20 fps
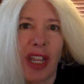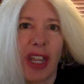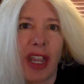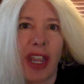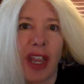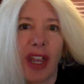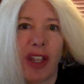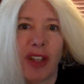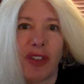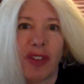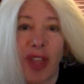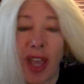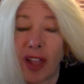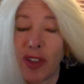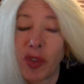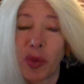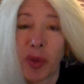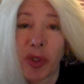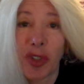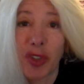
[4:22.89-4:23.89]
and
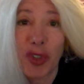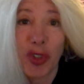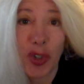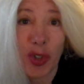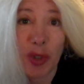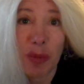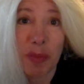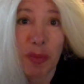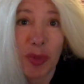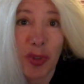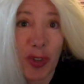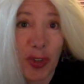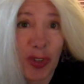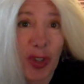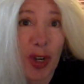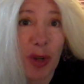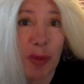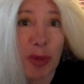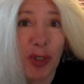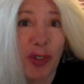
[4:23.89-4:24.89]
that's where the term
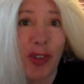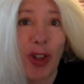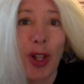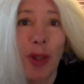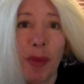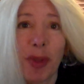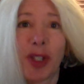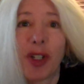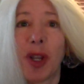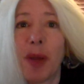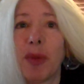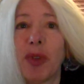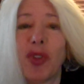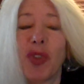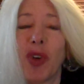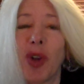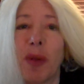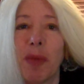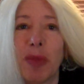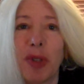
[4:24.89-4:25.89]
sustainable development comes
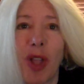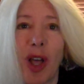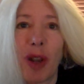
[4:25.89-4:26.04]
from.